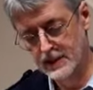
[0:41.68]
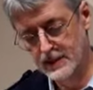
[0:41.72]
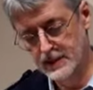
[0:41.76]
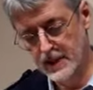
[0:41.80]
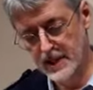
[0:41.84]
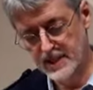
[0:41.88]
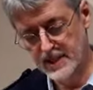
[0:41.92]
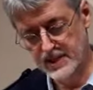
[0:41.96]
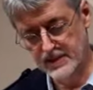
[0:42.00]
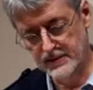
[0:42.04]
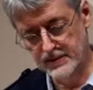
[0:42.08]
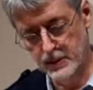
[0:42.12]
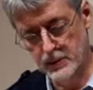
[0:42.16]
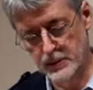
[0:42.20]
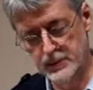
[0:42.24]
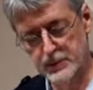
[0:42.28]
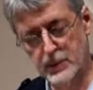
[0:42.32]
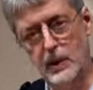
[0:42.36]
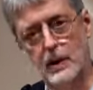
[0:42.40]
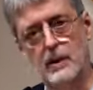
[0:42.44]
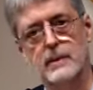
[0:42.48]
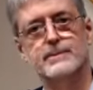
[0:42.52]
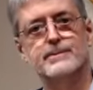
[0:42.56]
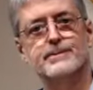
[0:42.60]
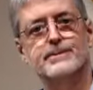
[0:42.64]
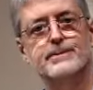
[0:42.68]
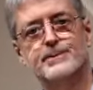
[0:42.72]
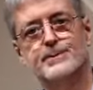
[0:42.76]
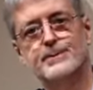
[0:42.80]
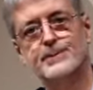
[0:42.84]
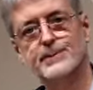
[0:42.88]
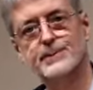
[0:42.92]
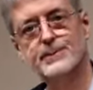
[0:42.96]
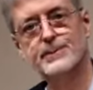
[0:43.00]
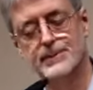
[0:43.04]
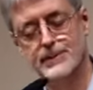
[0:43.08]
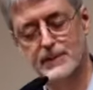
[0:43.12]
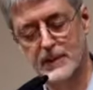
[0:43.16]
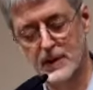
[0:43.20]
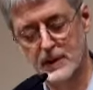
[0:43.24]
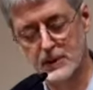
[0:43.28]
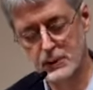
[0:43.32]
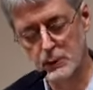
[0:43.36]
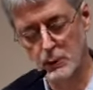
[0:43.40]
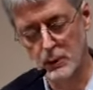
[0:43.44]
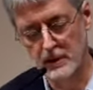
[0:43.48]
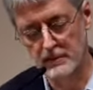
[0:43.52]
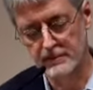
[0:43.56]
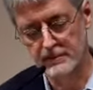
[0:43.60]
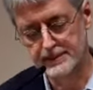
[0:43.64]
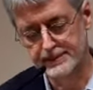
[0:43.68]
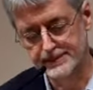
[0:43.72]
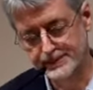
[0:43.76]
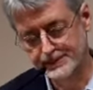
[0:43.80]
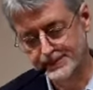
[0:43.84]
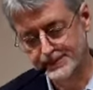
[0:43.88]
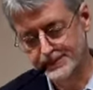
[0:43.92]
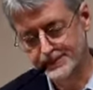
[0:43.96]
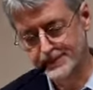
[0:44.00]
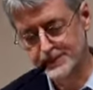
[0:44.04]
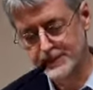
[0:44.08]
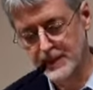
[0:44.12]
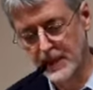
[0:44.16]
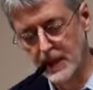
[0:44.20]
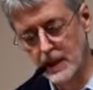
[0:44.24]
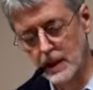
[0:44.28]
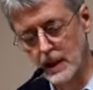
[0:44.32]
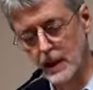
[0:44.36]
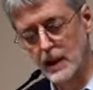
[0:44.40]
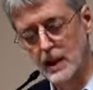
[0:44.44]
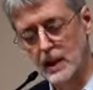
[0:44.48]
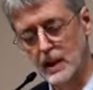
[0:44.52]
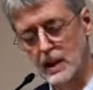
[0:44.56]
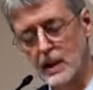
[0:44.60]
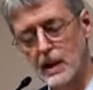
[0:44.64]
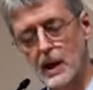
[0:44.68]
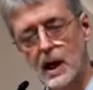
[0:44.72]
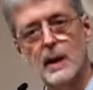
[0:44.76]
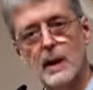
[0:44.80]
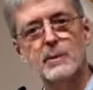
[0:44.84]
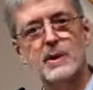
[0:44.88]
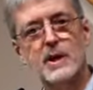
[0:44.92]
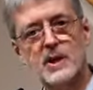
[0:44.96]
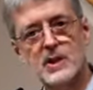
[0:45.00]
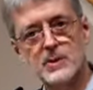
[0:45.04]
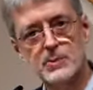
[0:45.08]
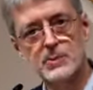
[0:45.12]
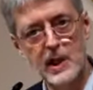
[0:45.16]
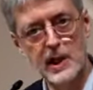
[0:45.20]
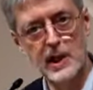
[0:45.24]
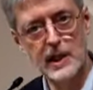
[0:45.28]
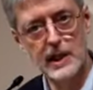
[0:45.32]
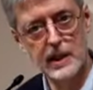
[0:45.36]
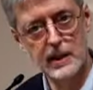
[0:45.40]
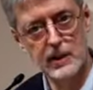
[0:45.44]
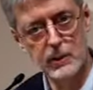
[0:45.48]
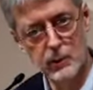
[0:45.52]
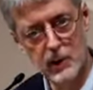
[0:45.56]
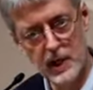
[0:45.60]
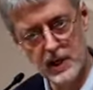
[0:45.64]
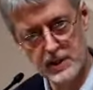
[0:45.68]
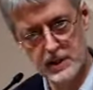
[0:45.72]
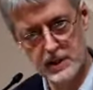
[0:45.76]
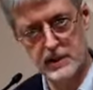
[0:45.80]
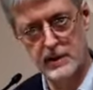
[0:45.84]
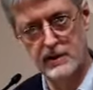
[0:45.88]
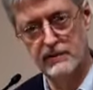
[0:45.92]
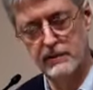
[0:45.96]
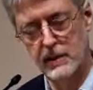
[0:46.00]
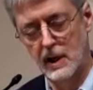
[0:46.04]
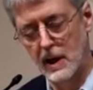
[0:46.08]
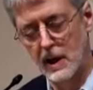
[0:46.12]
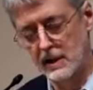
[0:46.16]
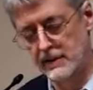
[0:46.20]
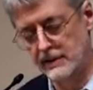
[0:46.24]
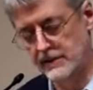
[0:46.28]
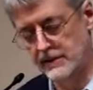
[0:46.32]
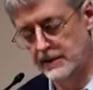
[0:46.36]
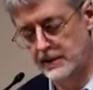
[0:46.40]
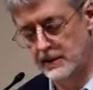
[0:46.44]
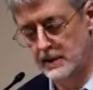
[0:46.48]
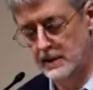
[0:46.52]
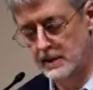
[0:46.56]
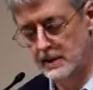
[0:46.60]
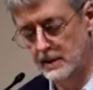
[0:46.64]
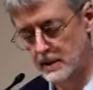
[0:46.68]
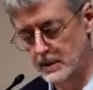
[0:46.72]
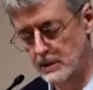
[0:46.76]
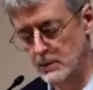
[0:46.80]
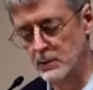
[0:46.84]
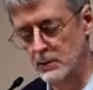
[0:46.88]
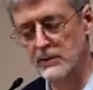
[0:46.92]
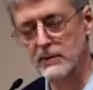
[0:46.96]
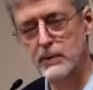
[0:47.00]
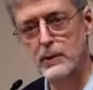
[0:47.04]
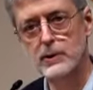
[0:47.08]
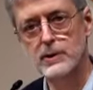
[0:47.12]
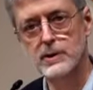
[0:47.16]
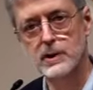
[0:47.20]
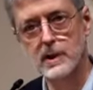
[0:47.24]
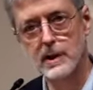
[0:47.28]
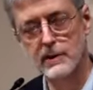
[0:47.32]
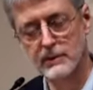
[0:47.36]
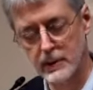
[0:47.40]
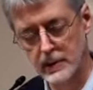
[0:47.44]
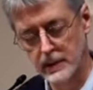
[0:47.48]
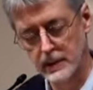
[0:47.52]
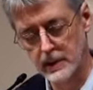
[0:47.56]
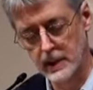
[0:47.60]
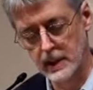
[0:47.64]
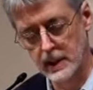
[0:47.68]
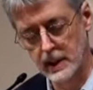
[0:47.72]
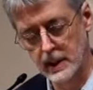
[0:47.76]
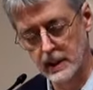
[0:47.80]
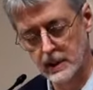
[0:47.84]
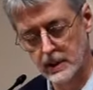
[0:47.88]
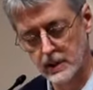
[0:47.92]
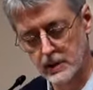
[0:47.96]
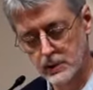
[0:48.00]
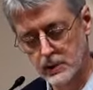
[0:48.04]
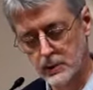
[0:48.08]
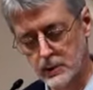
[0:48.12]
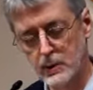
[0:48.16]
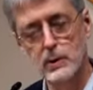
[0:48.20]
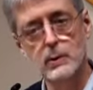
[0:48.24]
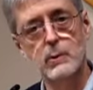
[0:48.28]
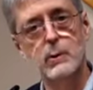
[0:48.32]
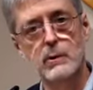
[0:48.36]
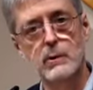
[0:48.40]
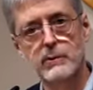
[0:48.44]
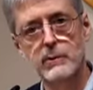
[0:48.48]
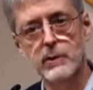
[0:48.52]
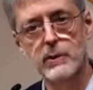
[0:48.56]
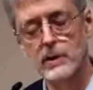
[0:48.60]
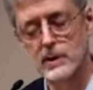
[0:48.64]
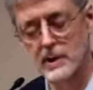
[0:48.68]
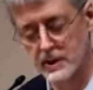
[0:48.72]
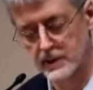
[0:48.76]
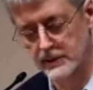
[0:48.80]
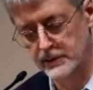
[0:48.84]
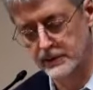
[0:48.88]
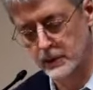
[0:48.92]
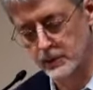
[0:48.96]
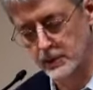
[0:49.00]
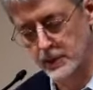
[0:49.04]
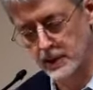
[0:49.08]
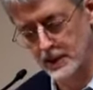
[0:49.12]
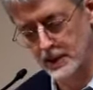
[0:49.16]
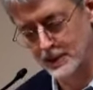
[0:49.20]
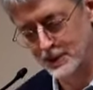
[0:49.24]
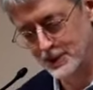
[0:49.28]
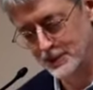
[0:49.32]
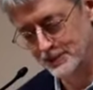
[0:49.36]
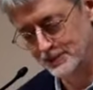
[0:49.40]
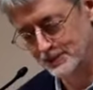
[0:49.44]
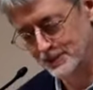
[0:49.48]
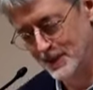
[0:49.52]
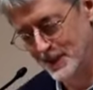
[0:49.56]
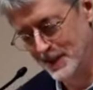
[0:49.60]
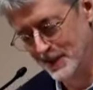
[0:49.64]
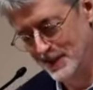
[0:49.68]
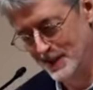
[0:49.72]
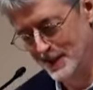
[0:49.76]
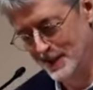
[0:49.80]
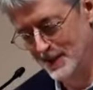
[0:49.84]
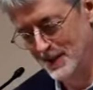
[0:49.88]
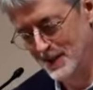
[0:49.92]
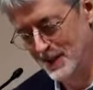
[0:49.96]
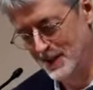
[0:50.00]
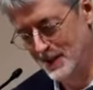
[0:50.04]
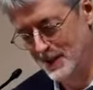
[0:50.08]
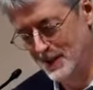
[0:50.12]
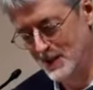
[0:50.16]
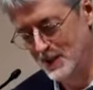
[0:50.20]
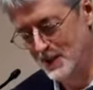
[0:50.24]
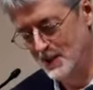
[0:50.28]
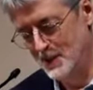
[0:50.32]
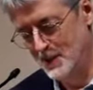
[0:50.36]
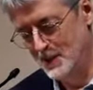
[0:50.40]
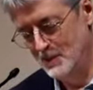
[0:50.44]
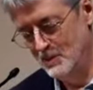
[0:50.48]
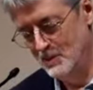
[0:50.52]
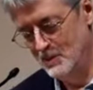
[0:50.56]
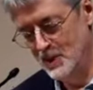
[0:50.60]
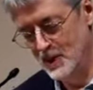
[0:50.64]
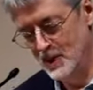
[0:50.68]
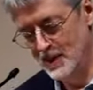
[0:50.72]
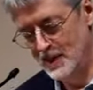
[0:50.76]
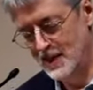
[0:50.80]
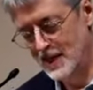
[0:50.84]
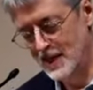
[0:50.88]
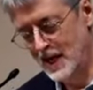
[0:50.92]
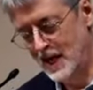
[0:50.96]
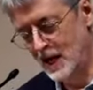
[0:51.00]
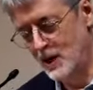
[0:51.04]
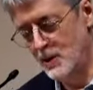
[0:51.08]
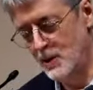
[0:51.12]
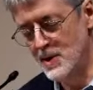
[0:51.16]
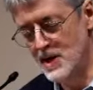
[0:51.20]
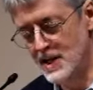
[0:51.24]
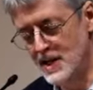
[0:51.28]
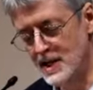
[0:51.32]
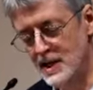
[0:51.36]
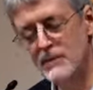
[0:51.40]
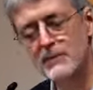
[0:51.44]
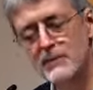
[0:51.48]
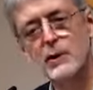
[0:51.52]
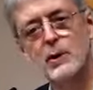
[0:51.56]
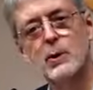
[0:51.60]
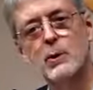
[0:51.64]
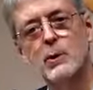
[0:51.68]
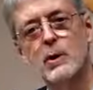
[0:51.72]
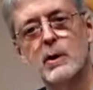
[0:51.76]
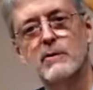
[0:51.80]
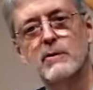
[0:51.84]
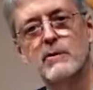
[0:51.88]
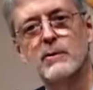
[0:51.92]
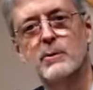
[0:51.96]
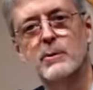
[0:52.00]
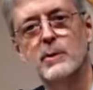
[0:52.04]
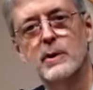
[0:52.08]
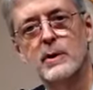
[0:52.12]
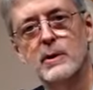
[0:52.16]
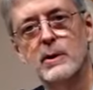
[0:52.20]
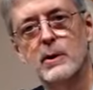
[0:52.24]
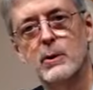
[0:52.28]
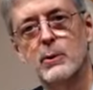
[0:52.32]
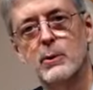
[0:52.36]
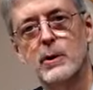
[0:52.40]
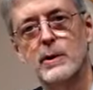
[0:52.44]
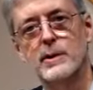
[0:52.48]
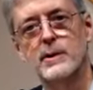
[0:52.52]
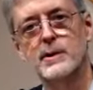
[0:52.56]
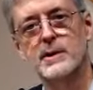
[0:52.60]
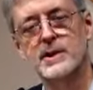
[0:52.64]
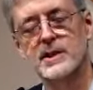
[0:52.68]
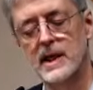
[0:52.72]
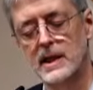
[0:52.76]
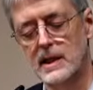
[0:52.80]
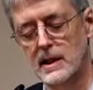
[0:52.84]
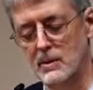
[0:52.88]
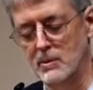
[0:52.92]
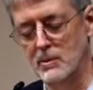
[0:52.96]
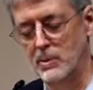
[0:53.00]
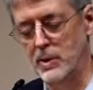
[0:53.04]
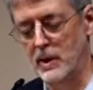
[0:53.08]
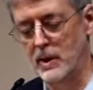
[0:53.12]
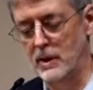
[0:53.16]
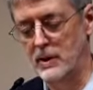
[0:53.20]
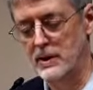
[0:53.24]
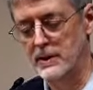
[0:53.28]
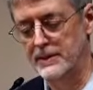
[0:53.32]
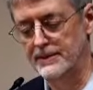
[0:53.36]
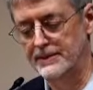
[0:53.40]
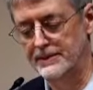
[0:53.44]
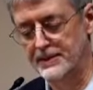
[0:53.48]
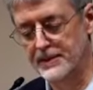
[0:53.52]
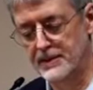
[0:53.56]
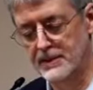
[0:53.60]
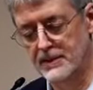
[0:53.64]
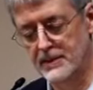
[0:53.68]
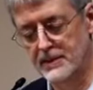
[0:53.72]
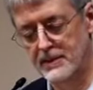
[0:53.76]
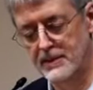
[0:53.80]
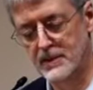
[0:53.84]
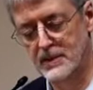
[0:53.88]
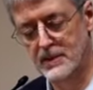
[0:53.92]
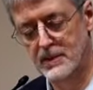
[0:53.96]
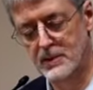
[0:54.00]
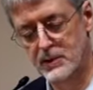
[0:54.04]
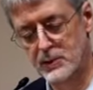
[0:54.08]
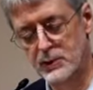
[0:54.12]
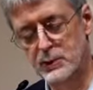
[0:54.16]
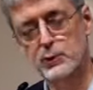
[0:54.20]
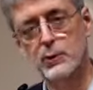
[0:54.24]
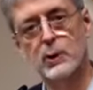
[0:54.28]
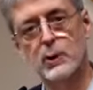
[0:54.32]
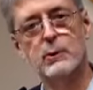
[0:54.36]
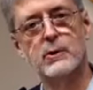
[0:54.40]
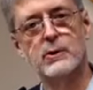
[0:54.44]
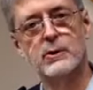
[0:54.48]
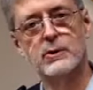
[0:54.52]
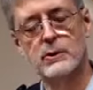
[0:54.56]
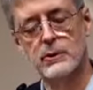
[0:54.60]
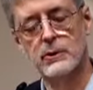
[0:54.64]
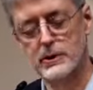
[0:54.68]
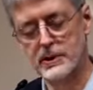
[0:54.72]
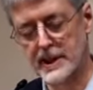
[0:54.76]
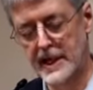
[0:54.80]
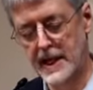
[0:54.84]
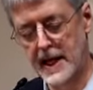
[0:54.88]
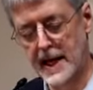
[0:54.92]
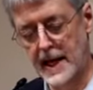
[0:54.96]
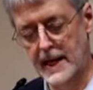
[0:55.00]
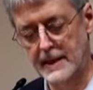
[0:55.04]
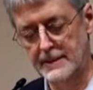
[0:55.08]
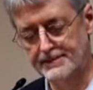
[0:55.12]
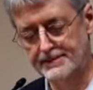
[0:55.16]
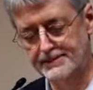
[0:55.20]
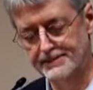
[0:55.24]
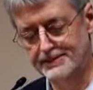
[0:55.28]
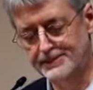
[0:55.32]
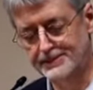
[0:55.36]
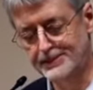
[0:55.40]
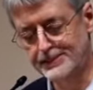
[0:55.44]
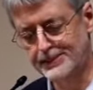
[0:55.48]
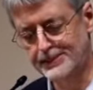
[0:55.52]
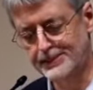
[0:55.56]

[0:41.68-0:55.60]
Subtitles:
So that's the first part, sort of. I'll be explaining the rest of life, the universe, and everything to you over the next few minutes. But how many of you are familiar with the second part, Schrodinger's cat?